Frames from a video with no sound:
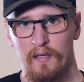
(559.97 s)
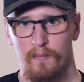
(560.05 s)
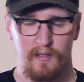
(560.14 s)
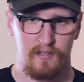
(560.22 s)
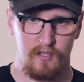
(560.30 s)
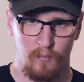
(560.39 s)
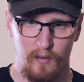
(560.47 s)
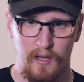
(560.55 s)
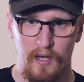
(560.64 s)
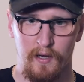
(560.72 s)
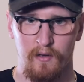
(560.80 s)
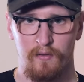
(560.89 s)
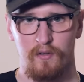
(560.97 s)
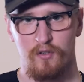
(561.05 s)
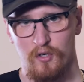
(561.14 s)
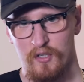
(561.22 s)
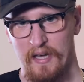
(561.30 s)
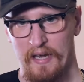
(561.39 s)
I mean, some would argue that
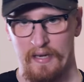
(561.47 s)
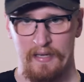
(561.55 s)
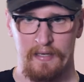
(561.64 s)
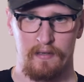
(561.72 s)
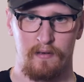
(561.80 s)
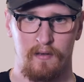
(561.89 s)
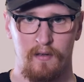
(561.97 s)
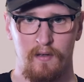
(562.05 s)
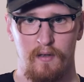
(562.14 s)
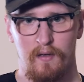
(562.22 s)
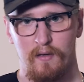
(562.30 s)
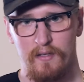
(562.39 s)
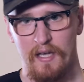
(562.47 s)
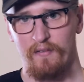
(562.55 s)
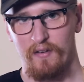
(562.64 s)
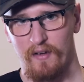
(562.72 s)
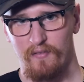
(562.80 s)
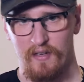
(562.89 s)
Josh Kelly and
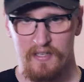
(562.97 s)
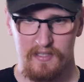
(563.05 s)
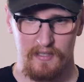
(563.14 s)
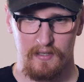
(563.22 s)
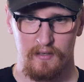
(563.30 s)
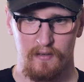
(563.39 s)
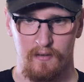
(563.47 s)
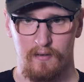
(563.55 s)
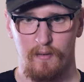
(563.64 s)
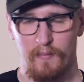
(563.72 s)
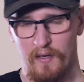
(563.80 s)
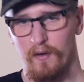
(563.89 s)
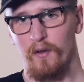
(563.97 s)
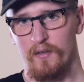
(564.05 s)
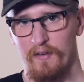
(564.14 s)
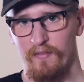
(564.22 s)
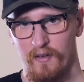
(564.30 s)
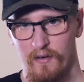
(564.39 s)
David Avanesian, and I mean, I know
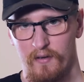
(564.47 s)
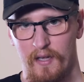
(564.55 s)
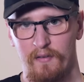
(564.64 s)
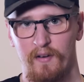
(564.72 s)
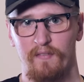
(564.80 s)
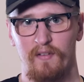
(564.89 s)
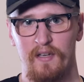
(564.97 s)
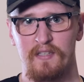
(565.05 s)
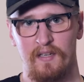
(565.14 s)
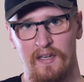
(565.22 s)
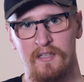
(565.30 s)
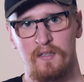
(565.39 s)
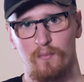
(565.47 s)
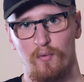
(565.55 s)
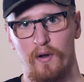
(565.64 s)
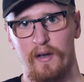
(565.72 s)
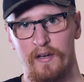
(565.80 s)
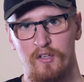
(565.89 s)
David Avanesian isn't
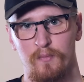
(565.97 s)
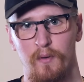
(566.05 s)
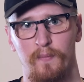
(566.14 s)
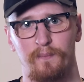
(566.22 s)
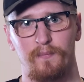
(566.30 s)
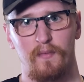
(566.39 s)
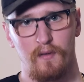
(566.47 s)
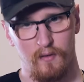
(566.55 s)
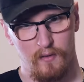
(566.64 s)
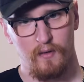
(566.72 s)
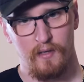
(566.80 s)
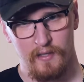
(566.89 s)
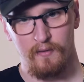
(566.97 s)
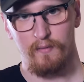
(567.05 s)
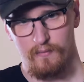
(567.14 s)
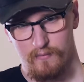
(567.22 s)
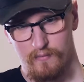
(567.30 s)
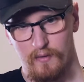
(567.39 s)
British, but he
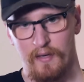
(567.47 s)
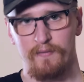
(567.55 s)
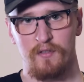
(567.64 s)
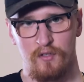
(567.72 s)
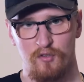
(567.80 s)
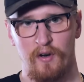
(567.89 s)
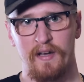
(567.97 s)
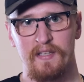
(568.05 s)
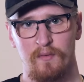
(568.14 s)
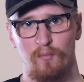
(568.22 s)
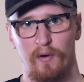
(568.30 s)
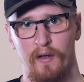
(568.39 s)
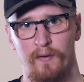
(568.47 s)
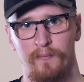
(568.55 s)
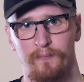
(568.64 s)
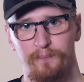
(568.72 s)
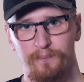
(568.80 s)
lives and trains in Britain.